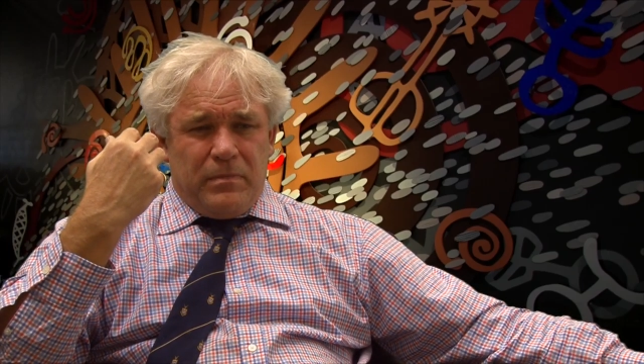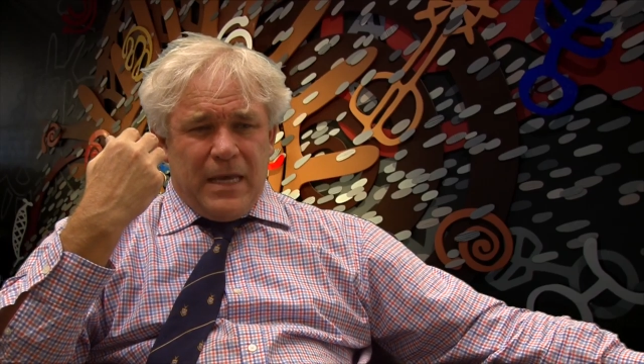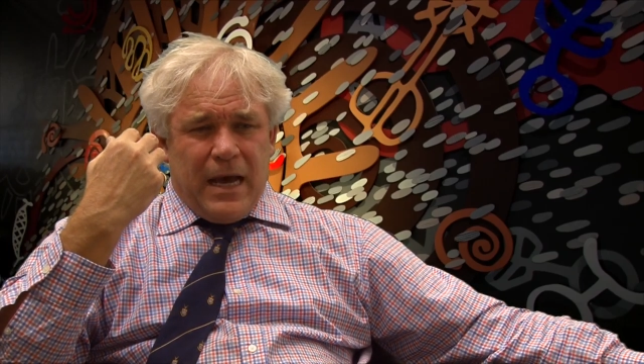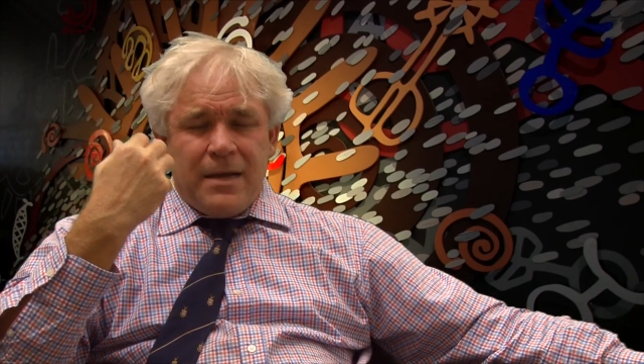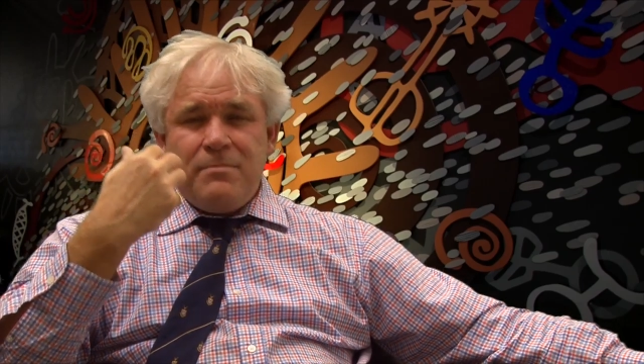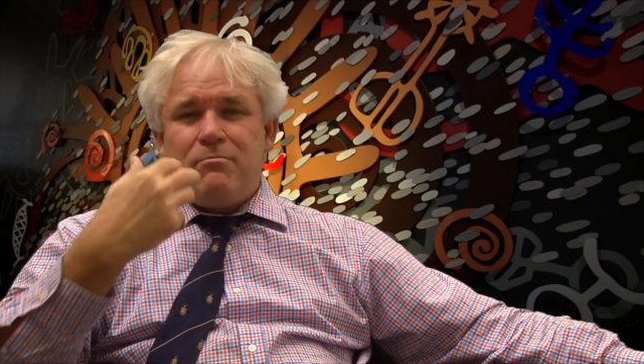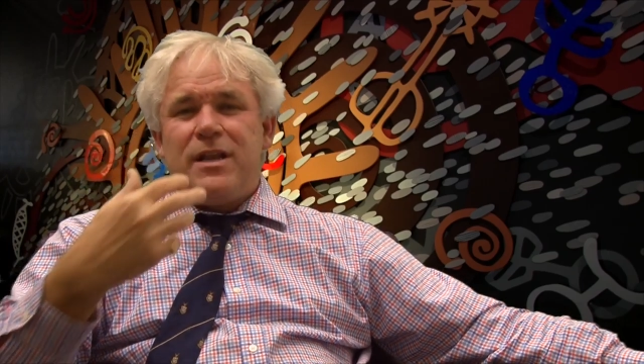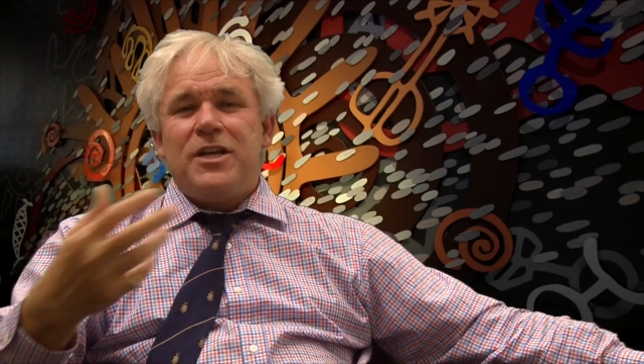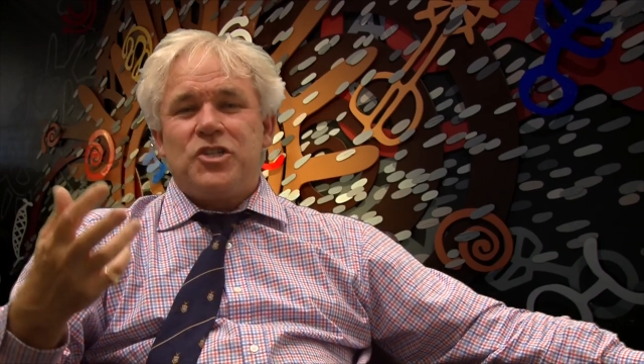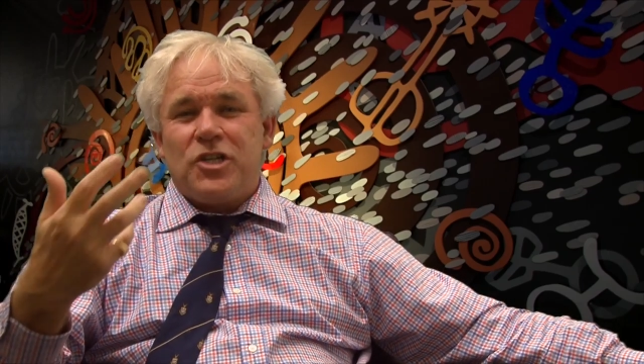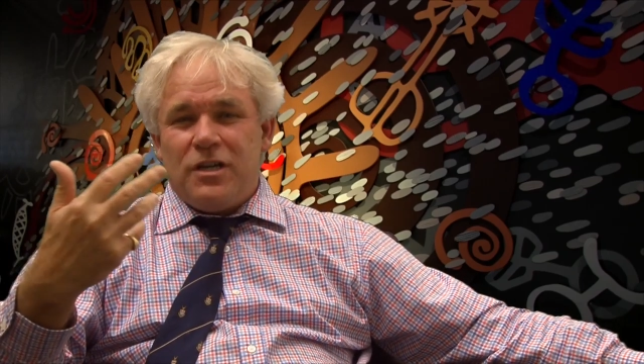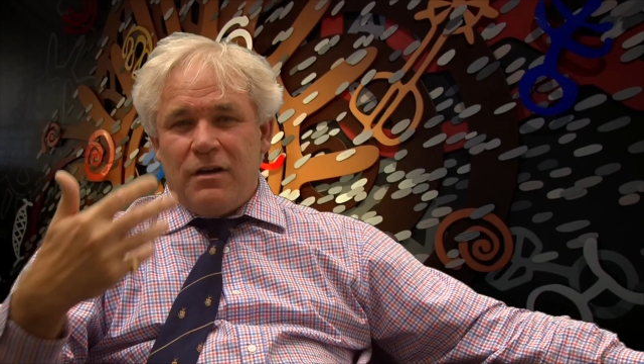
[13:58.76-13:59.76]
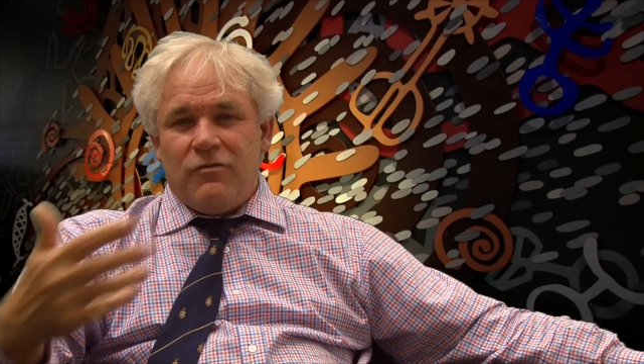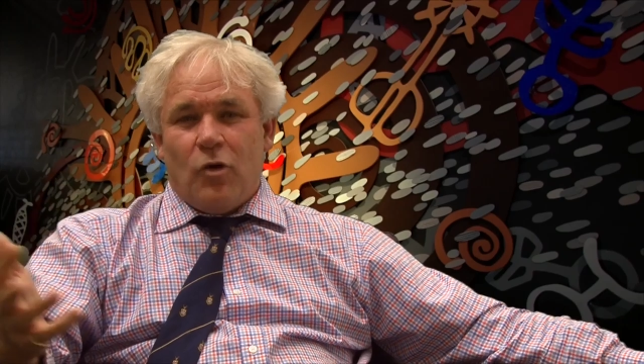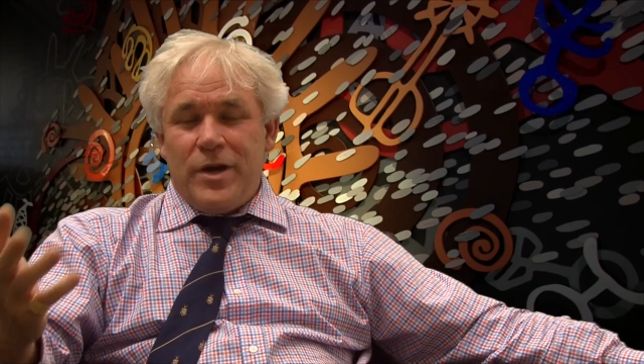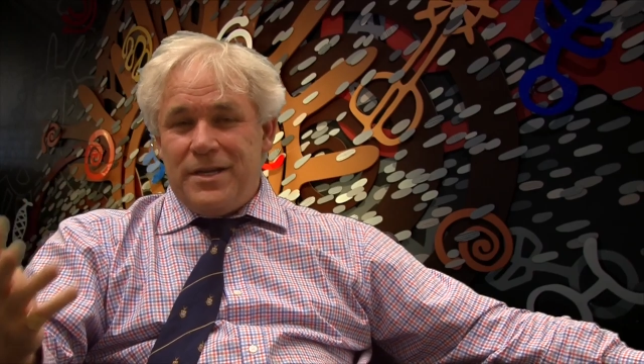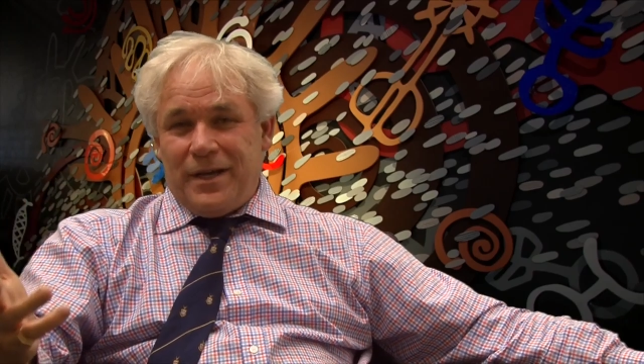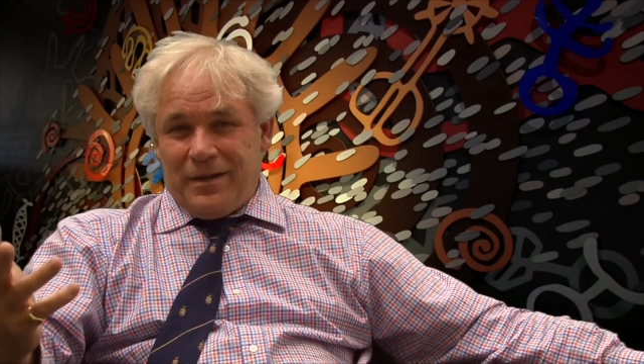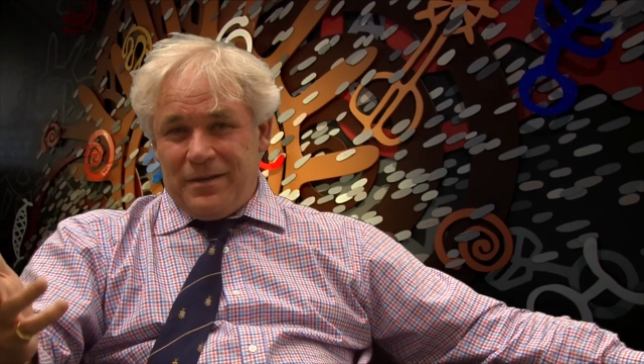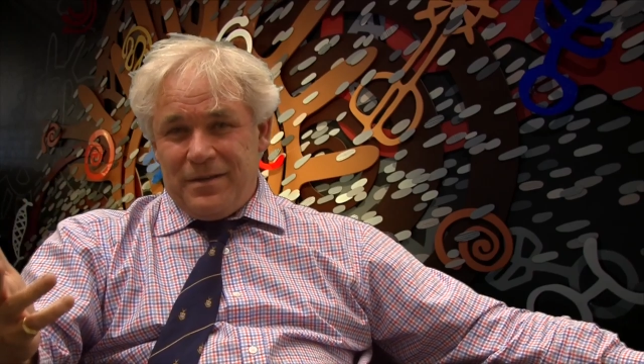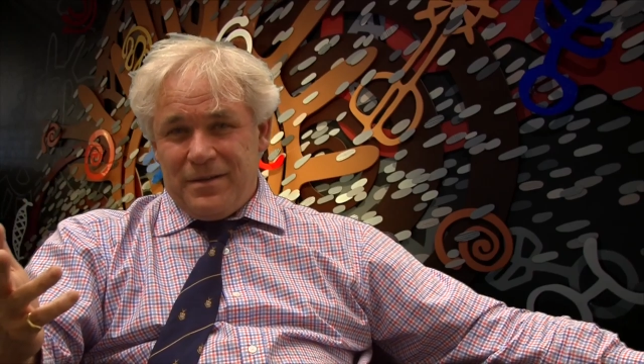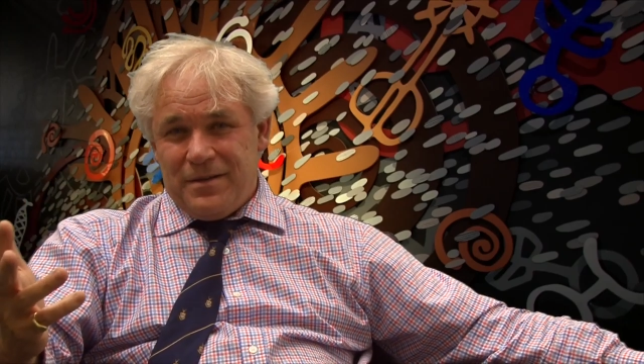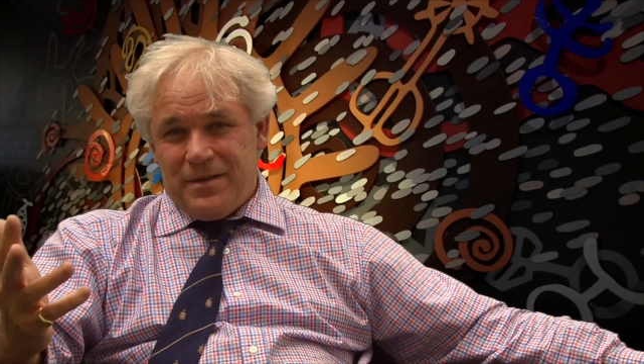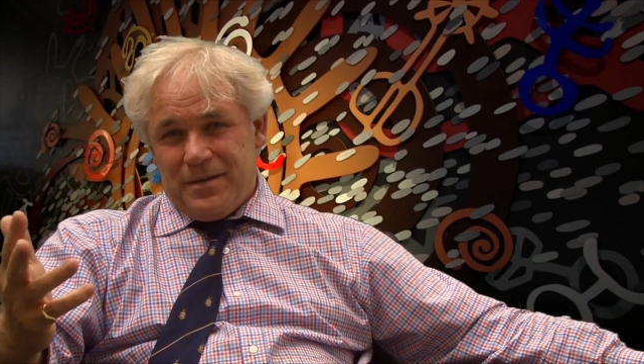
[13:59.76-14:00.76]
unpleasure avoiding,
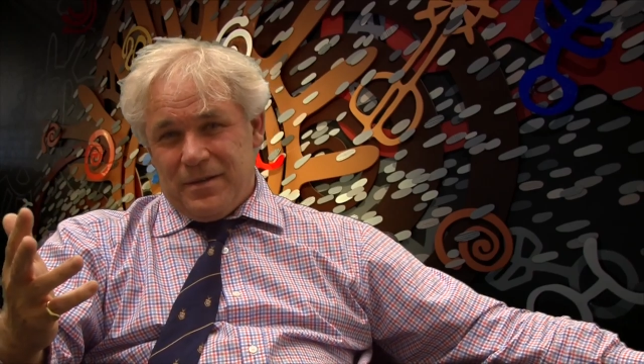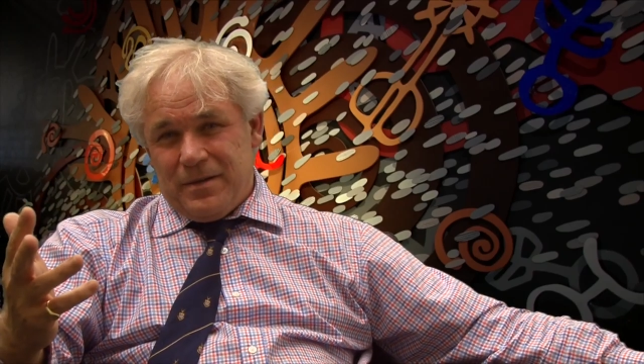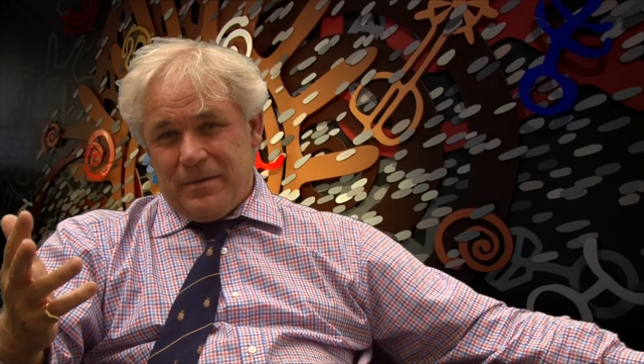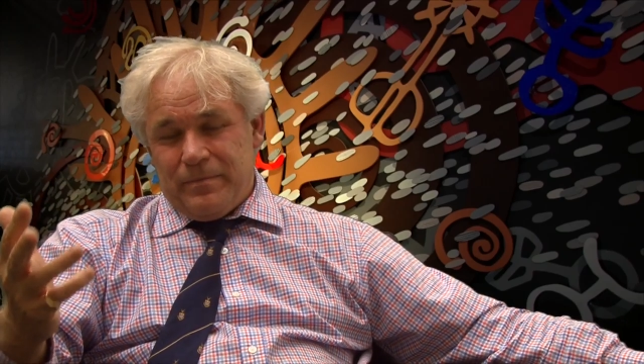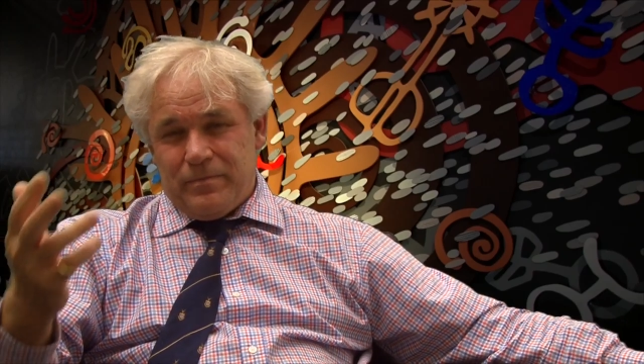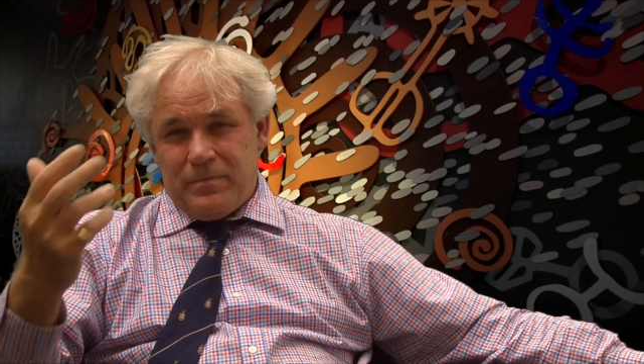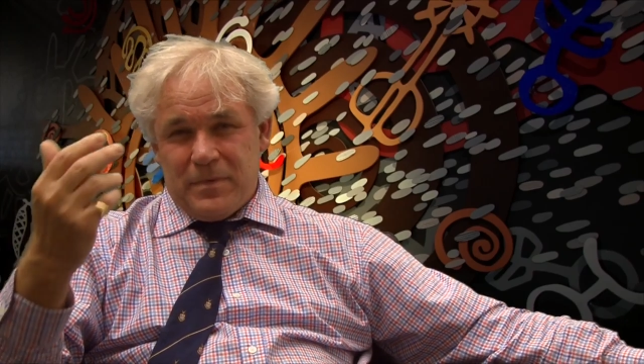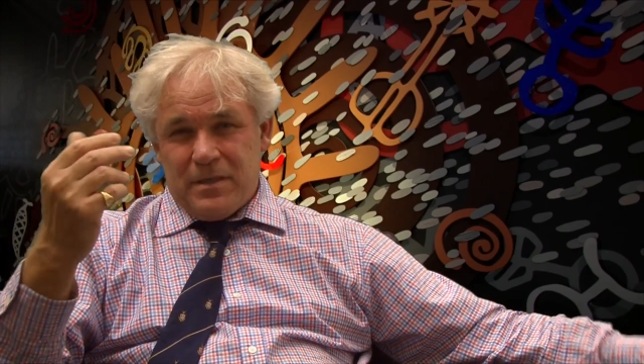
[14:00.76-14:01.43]
um,